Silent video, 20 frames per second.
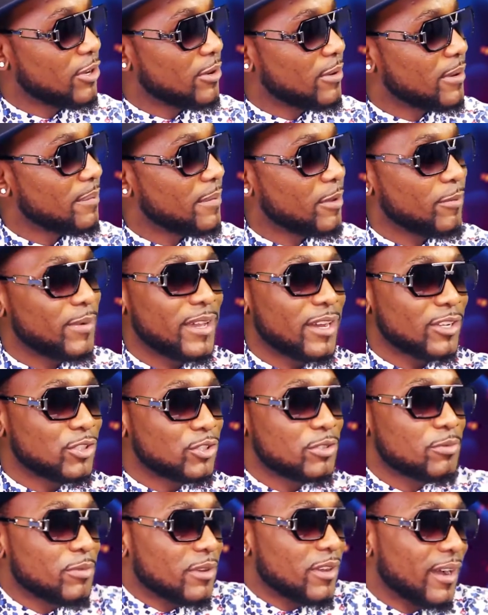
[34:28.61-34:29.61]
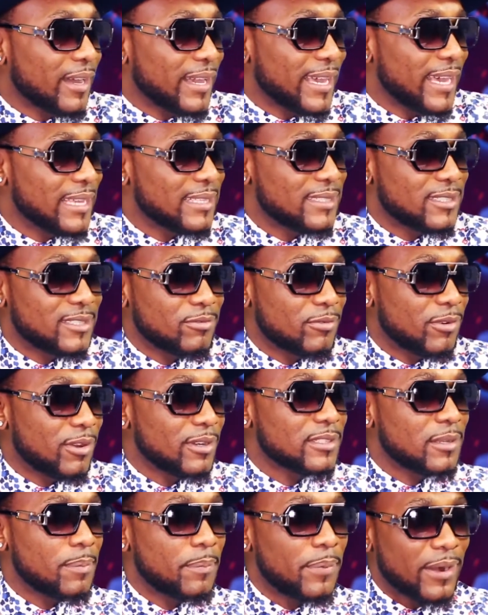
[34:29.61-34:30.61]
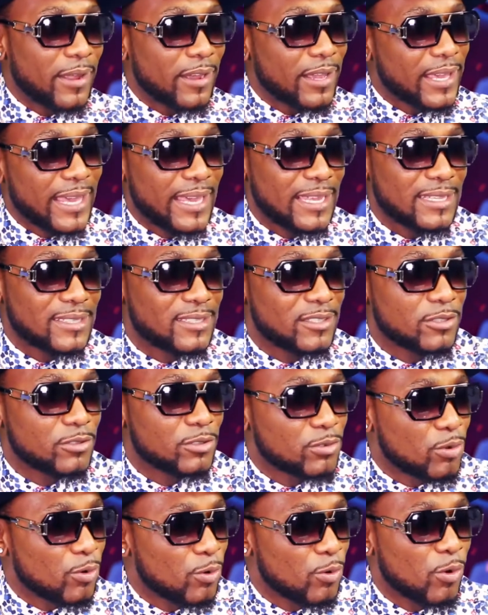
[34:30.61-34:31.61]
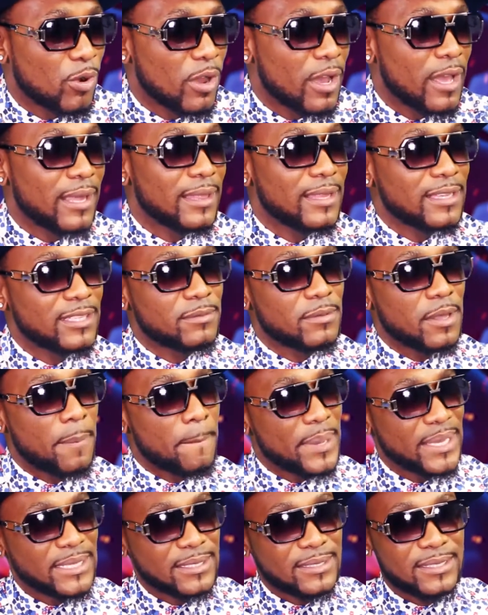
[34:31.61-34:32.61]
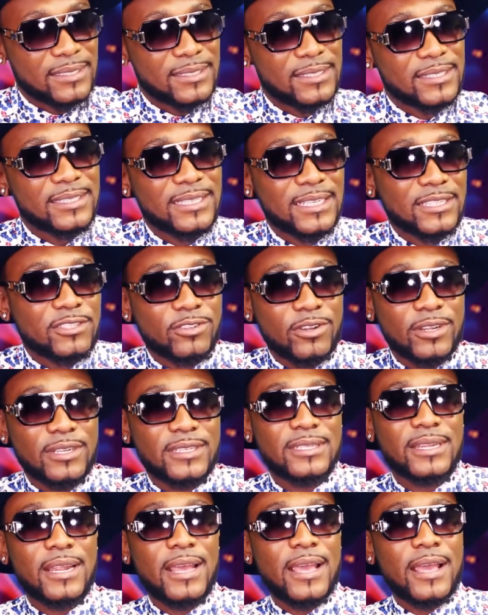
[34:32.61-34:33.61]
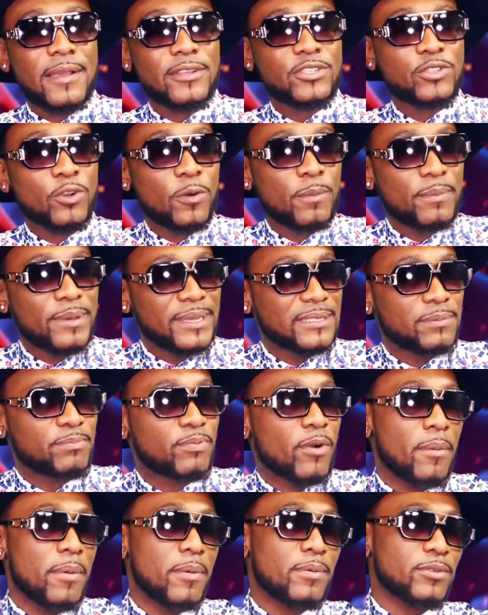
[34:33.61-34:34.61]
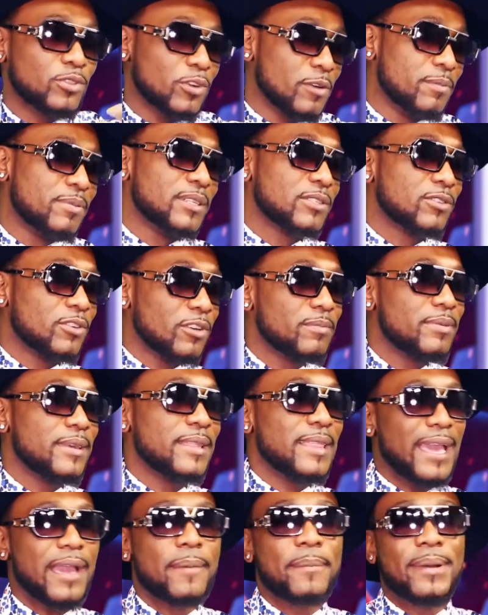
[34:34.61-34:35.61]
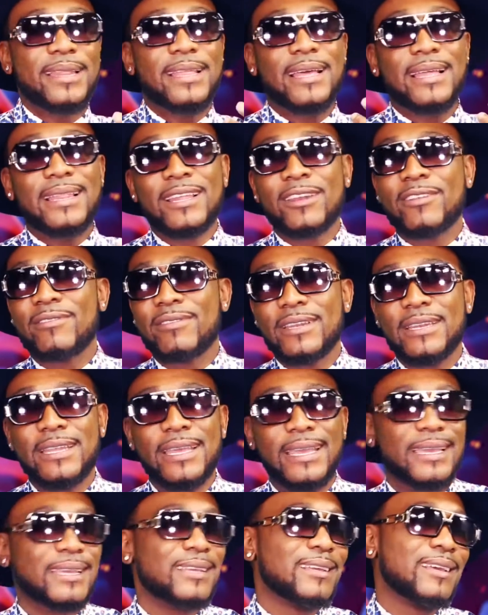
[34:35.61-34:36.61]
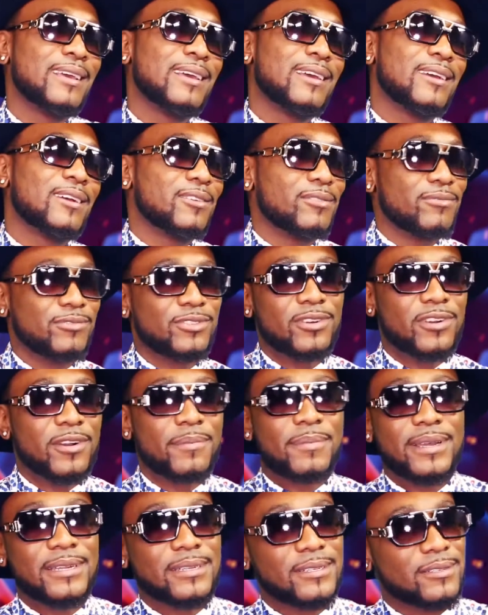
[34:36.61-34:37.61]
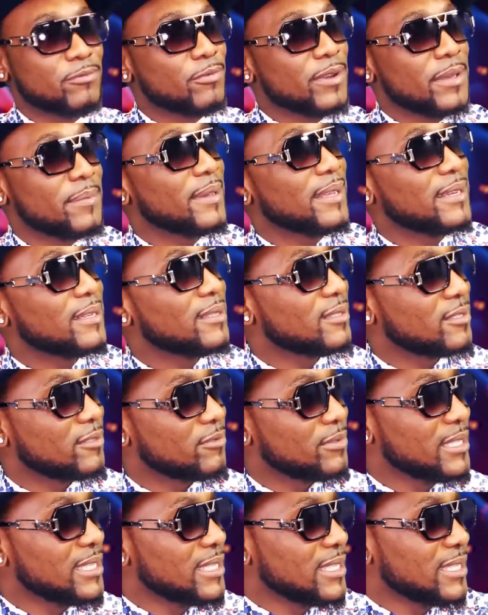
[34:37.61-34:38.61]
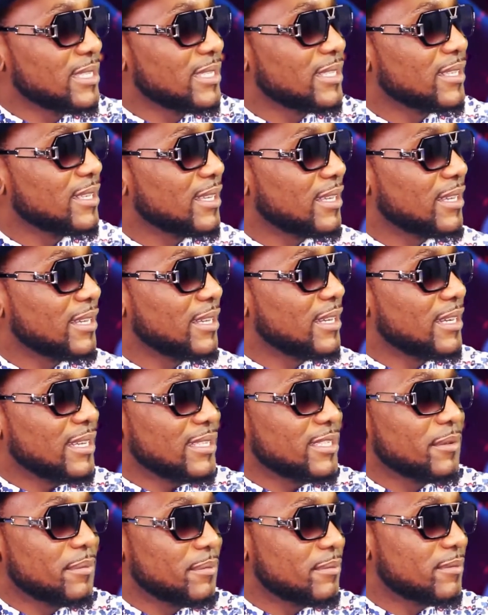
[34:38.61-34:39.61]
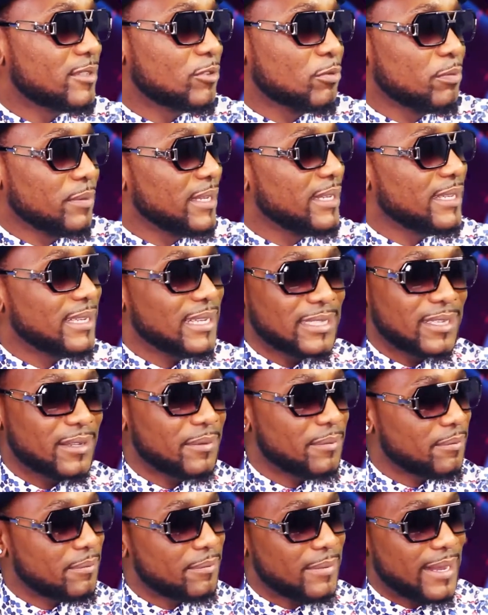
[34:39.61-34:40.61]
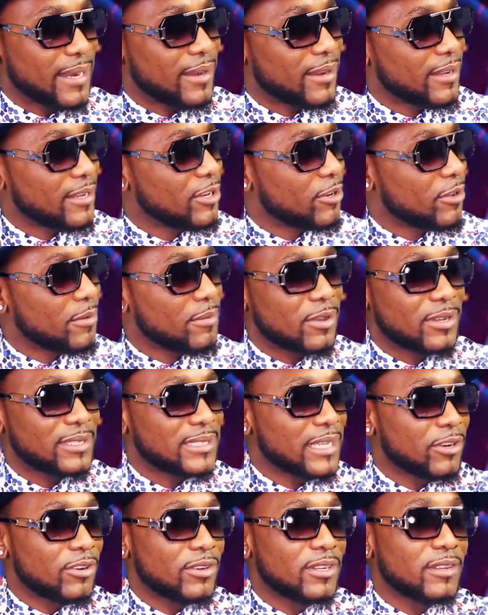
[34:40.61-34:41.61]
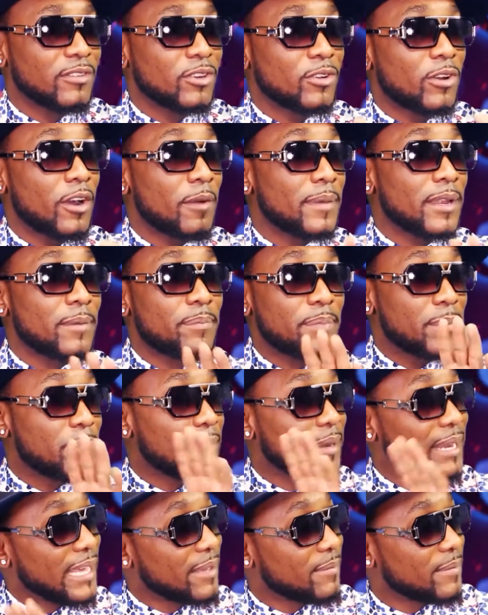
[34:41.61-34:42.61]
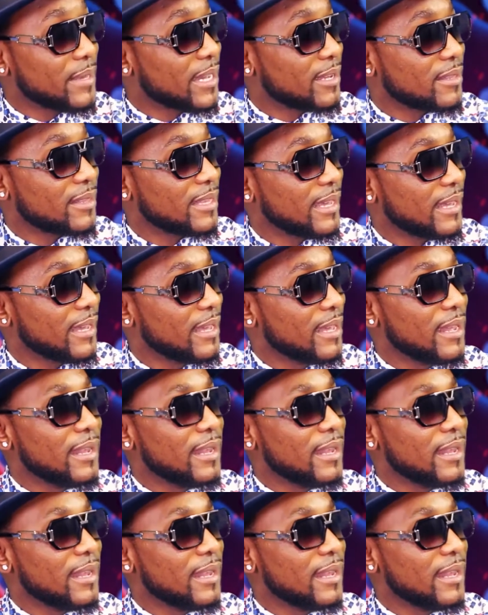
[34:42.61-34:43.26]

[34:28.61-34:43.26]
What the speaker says: You know what I mean? We got kids. We want to support our kids to school. This is the business. This is just not showbiz. Probably showbiz could be there, but at the end of the day, we talk about women. Really? It doesn't, to me, it doesn't matter, because I don't even know how many people like me out there.